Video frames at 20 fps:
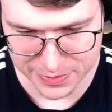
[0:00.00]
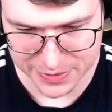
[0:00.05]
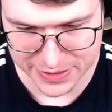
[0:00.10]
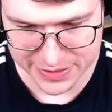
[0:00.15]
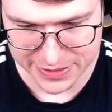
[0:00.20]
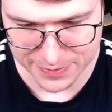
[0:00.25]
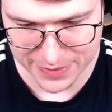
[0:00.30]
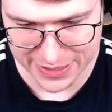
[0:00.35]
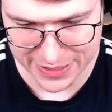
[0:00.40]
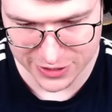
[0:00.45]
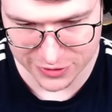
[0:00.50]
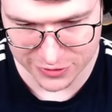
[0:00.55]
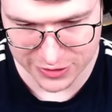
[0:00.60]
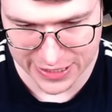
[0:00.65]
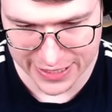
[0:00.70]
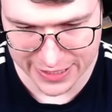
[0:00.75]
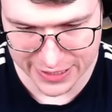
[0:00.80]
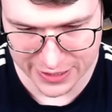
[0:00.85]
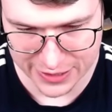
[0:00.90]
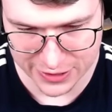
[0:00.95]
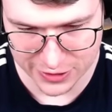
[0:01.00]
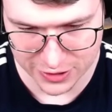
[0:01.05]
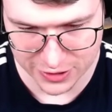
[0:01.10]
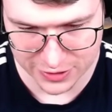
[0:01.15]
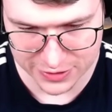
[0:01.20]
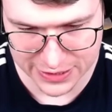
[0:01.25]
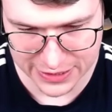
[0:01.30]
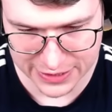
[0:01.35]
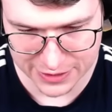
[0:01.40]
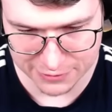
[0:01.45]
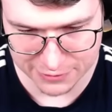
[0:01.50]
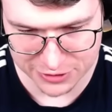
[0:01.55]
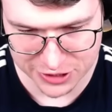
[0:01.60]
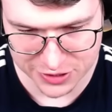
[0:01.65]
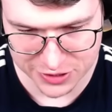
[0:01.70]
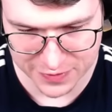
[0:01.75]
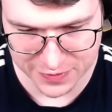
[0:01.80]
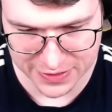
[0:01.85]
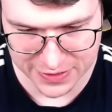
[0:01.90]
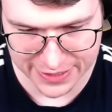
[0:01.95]
He might go log there, which is
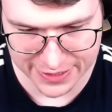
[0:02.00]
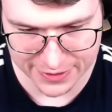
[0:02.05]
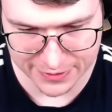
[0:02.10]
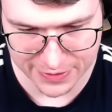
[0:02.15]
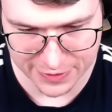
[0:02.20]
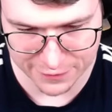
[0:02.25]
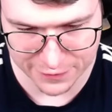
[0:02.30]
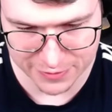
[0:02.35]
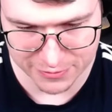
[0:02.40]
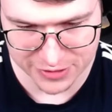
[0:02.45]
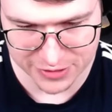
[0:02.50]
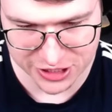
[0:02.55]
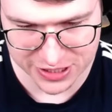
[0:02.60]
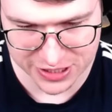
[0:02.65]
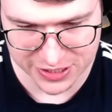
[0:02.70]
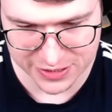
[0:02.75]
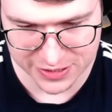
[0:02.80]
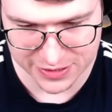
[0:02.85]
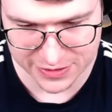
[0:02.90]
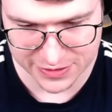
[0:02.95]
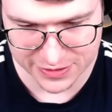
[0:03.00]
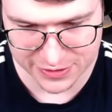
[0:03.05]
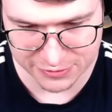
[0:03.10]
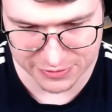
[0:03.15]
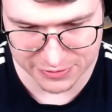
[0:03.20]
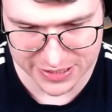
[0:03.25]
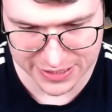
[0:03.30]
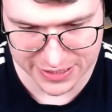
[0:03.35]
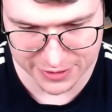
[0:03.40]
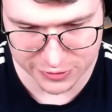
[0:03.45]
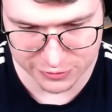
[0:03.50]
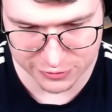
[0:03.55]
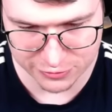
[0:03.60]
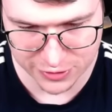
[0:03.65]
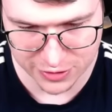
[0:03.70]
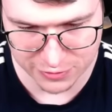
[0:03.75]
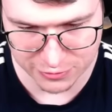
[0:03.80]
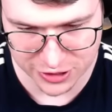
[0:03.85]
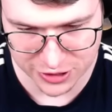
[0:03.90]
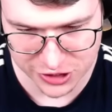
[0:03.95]
fine. I think we just... Do we take 2 or
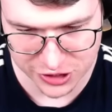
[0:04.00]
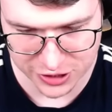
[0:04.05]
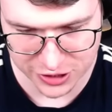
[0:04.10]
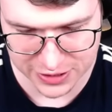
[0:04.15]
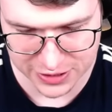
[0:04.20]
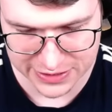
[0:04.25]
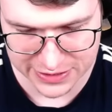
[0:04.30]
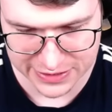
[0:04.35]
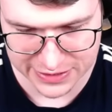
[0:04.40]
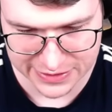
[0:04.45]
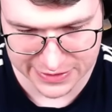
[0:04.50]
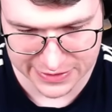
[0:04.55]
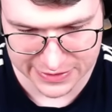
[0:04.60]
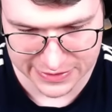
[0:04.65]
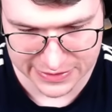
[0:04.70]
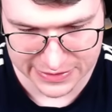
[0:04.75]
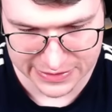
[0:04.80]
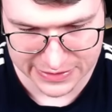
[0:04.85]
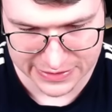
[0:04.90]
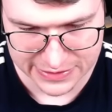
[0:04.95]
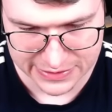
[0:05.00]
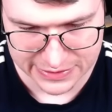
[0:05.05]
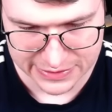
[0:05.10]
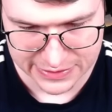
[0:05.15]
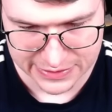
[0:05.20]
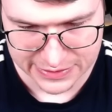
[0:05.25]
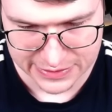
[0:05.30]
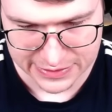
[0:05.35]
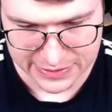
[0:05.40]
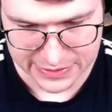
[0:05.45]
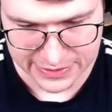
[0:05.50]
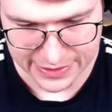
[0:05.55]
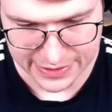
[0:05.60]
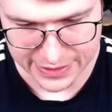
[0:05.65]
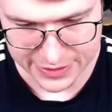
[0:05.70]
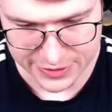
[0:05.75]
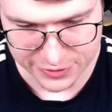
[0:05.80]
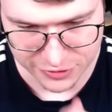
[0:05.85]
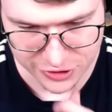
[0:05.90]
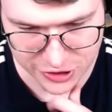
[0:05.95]
1 shot? Yeah,
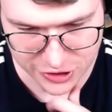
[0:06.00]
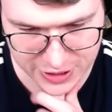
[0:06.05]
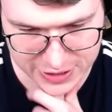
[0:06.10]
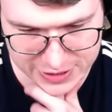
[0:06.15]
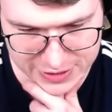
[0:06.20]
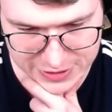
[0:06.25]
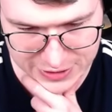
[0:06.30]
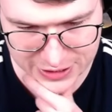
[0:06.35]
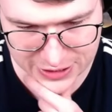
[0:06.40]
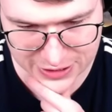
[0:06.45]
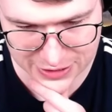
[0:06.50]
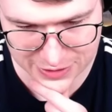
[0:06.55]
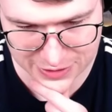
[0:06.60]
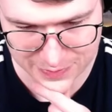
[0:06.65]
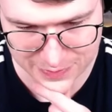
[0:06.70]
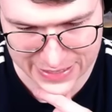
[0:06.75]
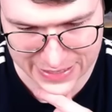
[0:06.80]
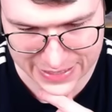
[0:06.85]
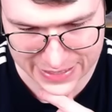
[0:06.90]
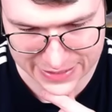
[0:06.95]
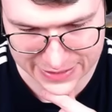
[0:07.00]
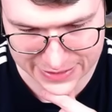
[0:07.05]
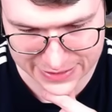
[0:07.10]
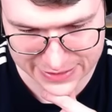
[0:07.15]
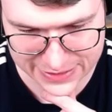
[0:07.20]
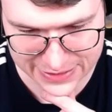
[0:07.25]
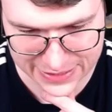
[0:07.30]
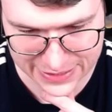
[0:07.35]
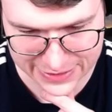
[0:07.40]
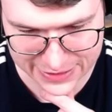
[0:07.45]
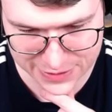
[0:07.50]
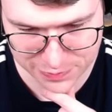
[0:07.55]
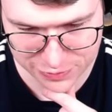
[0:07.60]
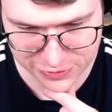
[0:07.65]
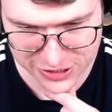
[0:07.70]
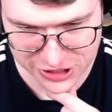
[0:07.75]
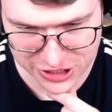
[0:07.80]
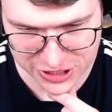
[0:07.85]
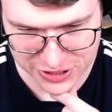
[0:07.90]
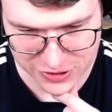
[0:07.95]
2 shots. Oh, man. This
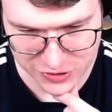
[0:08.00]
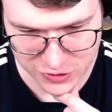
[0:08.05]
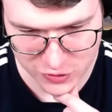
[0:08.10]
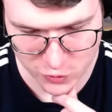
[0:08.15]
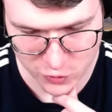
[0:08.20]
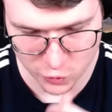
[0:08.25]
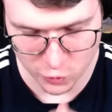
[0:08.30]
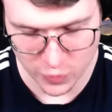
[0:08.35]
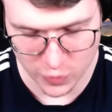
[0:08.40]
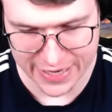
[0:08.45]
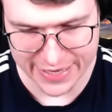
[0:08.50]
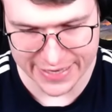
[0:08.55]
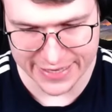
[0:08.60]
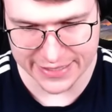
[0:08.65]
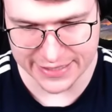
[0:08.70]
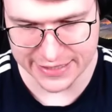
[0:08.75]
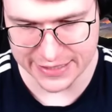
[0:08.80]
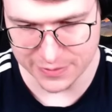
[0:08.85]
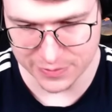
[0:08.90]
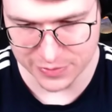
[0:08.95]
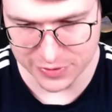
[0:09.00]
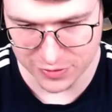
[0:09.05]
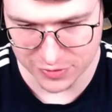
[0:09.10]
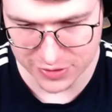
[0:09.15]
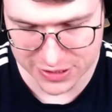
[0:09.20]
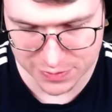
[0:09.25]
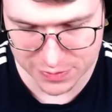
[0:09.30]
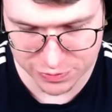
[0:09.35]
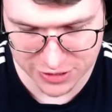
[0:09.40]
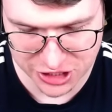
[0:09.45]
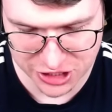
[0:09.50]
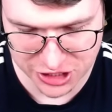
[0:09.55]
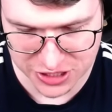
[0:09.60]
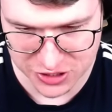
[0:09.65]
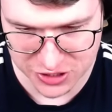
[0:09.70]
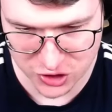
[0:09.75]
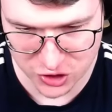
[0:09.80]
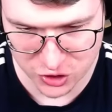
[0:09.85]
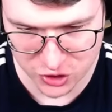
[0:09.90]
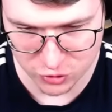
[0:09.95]
pressure is crazy, bro. This pressure is
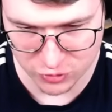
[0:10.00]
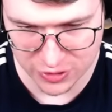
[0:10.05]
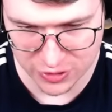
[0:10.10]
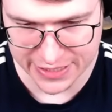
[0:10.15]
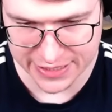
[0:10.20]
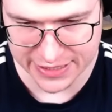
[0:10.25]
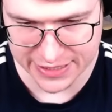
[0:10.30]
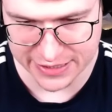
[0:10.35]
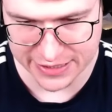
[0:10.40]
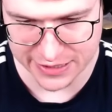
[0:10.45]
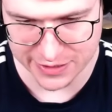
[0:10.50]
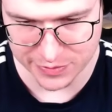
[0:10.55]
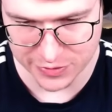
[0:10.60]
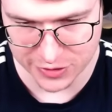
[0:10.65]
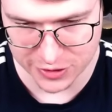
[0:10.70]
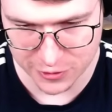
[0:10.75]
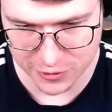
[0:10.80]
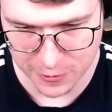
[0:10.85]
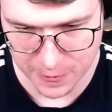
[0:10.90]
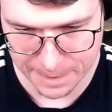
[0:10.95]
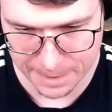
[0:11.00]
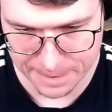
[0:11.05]
crazy, bro.